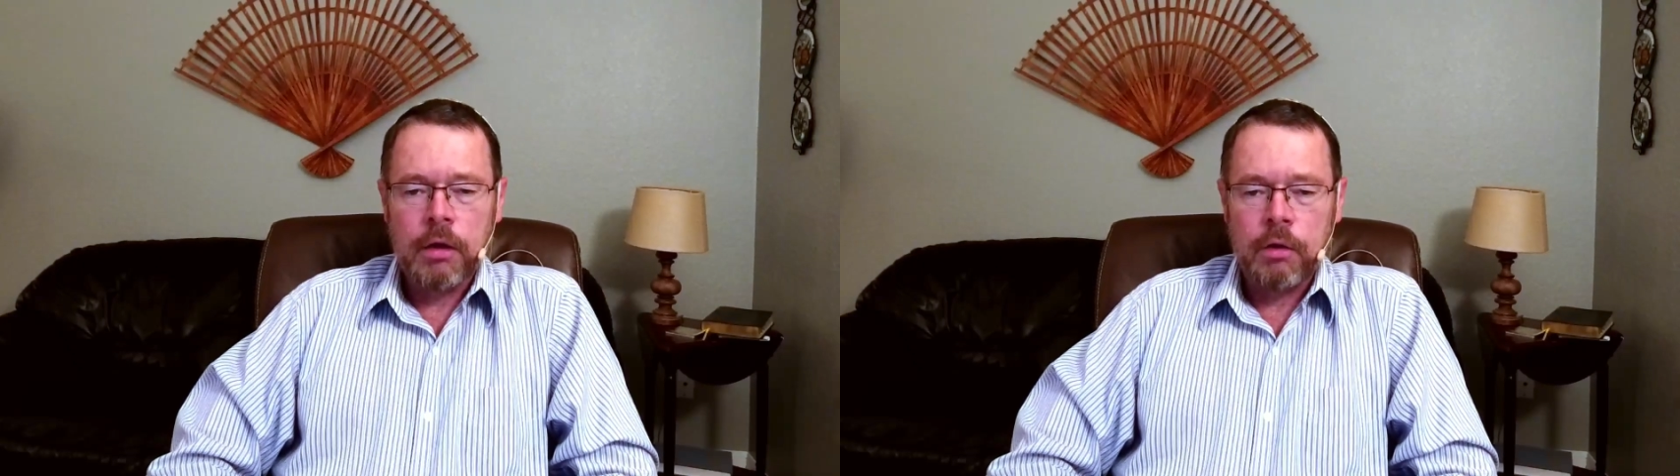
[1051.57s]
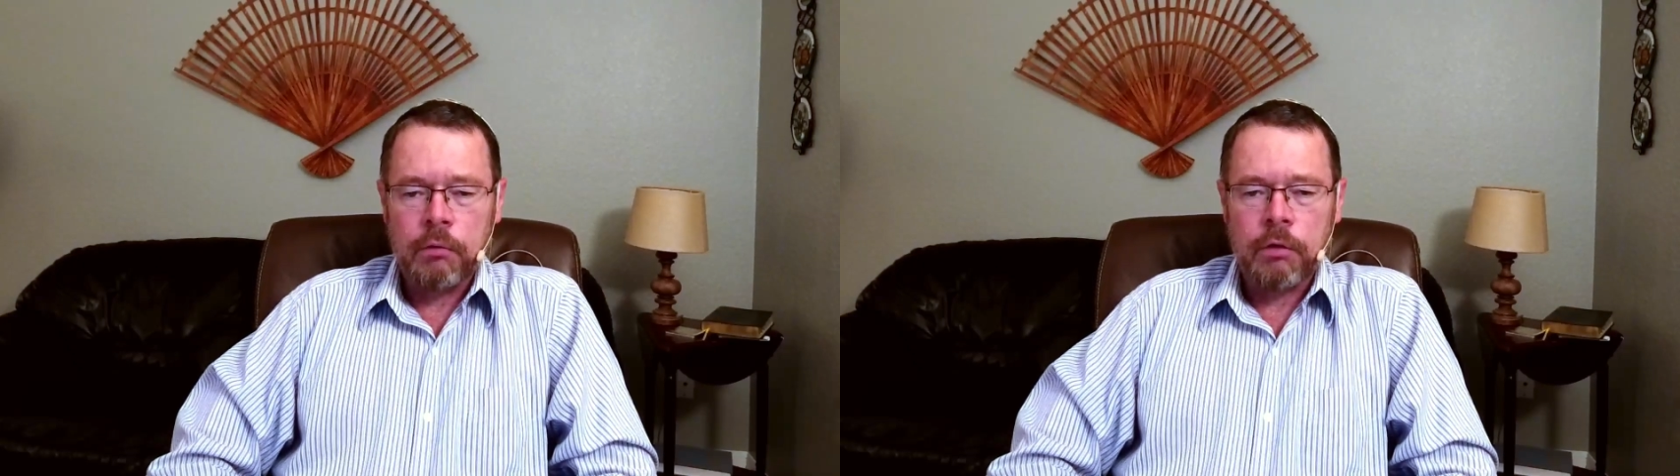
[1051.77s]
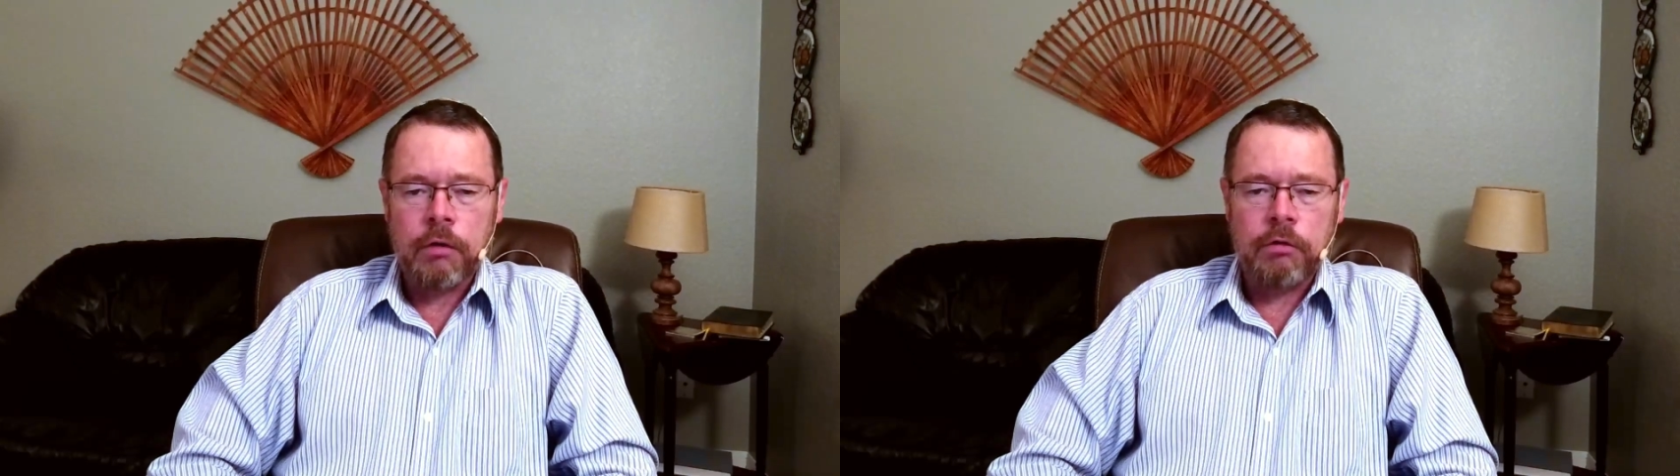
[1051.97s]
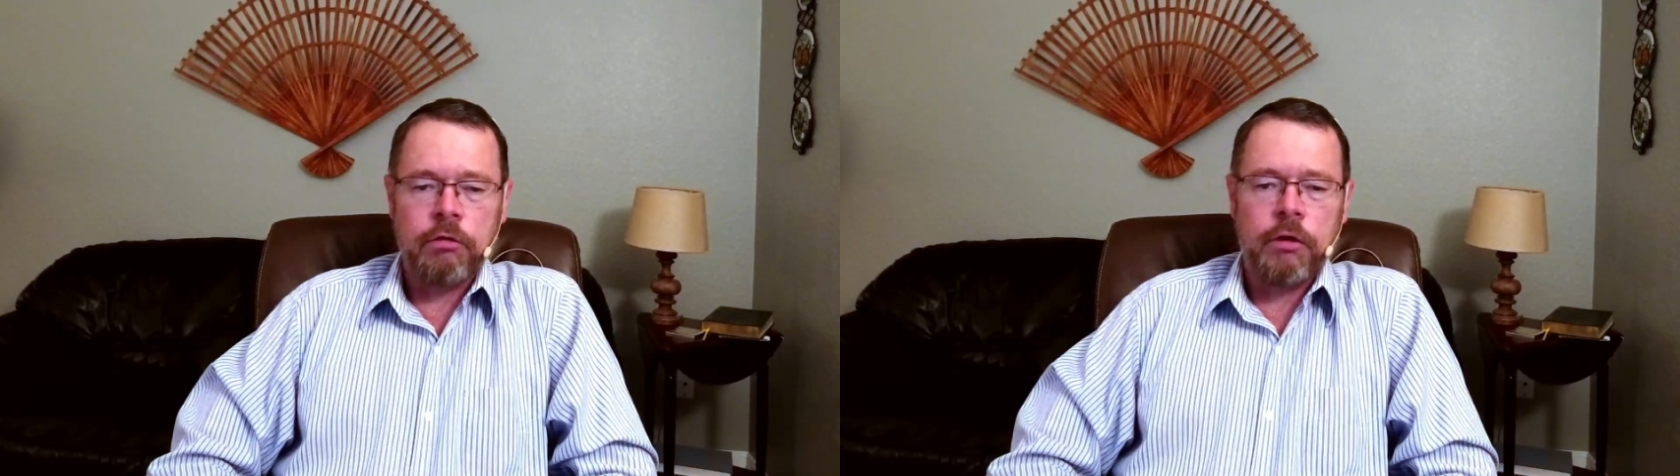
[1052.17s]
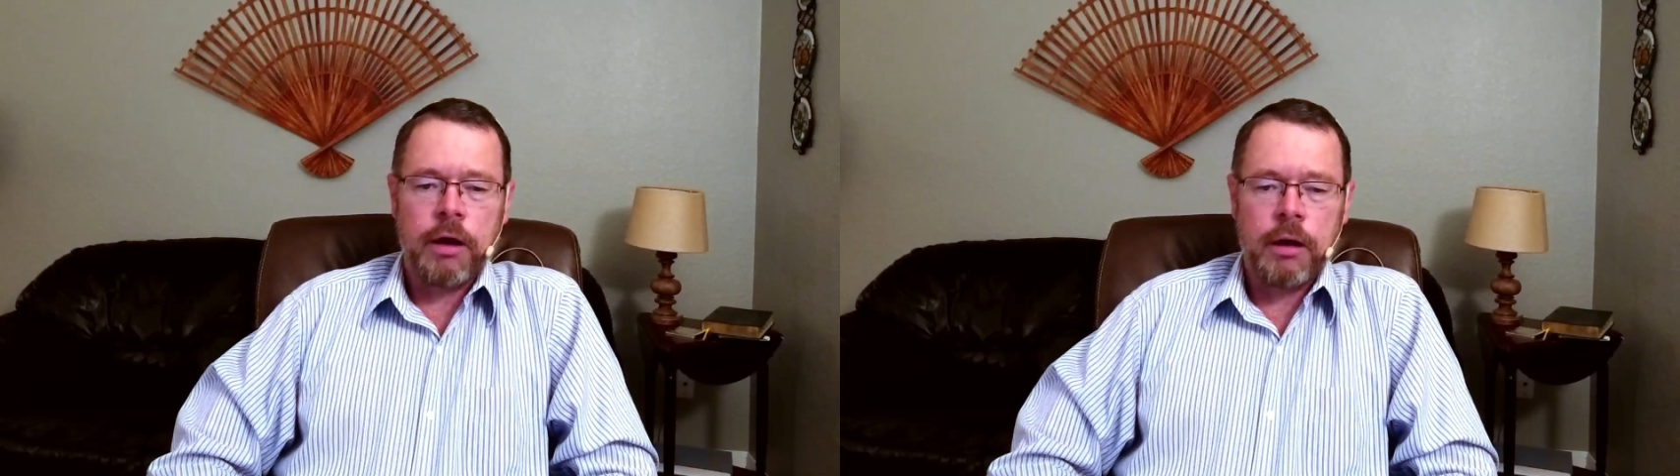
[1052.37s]
"You have heard it
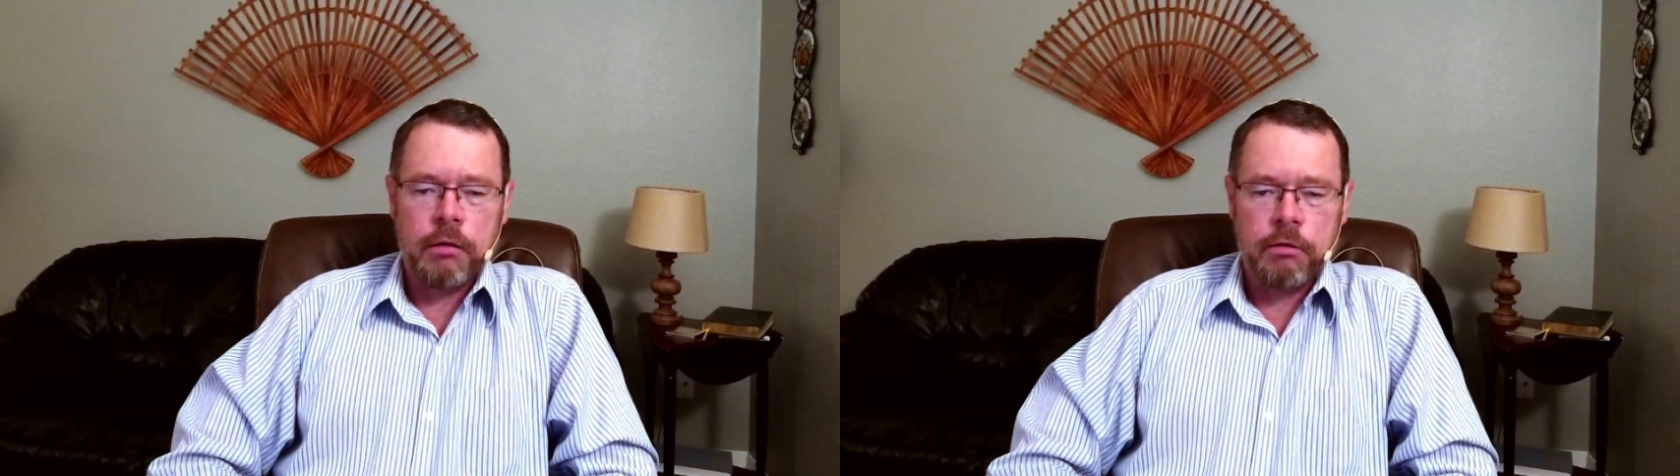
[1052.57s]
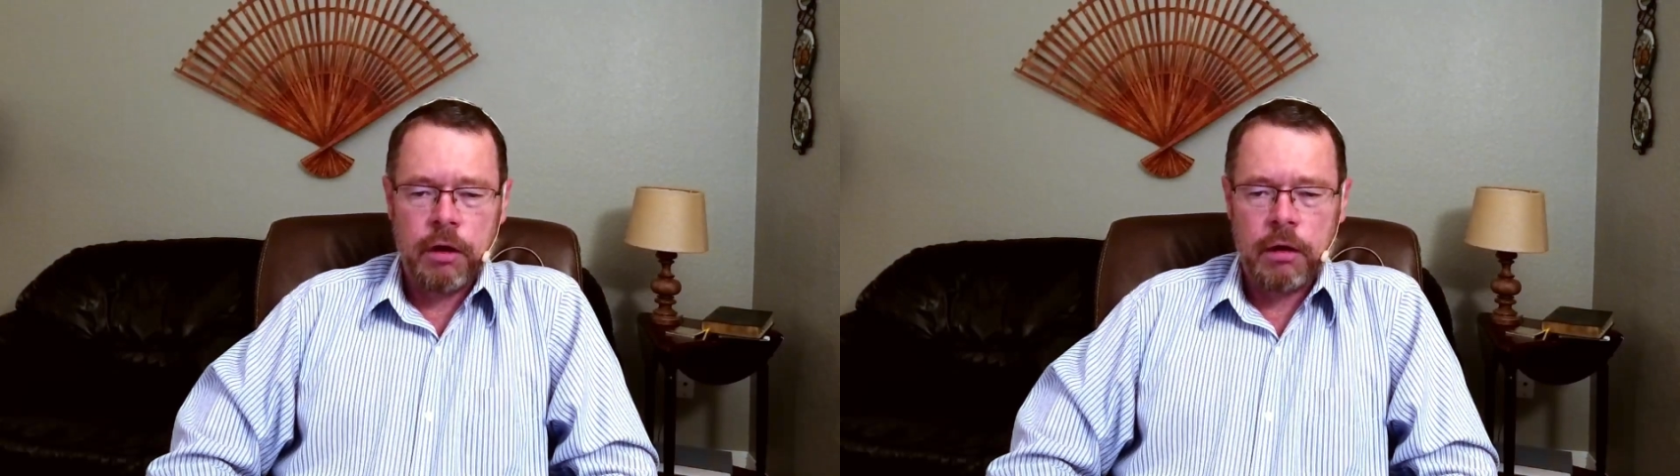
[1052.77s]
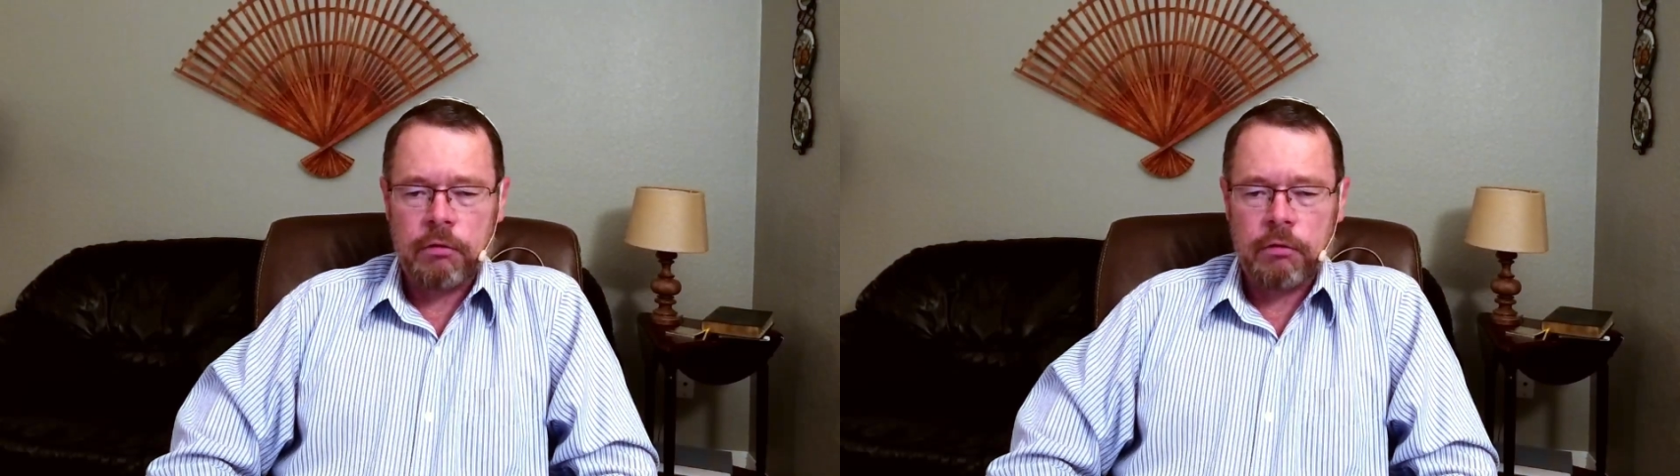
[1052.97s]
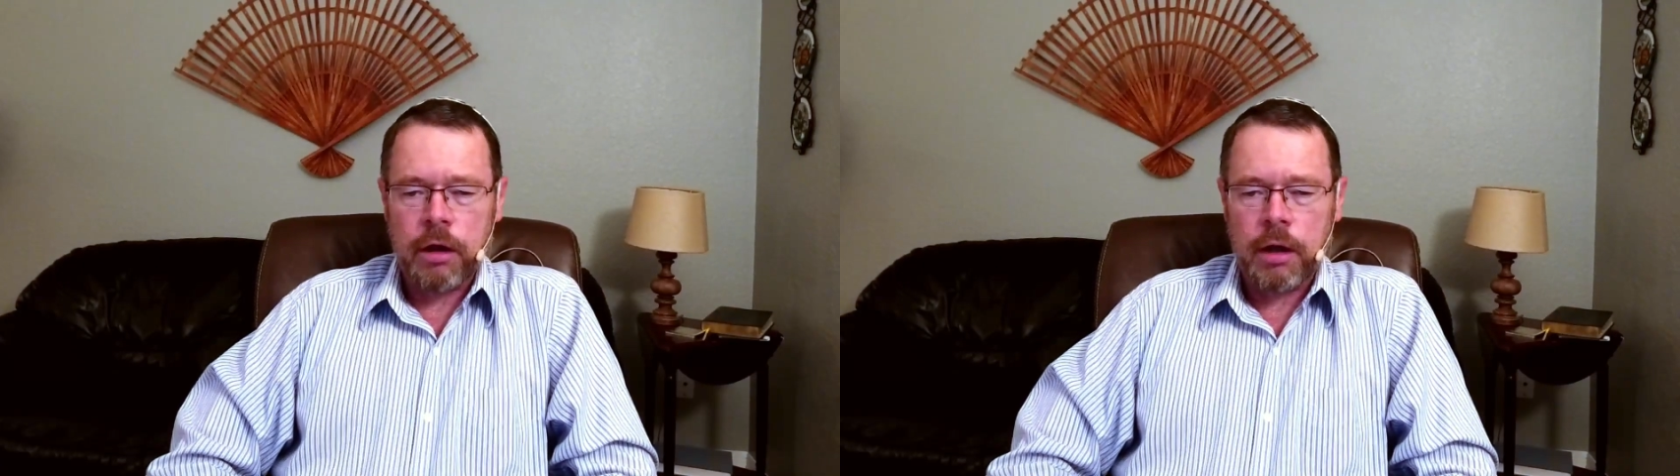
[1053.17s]
said," he says,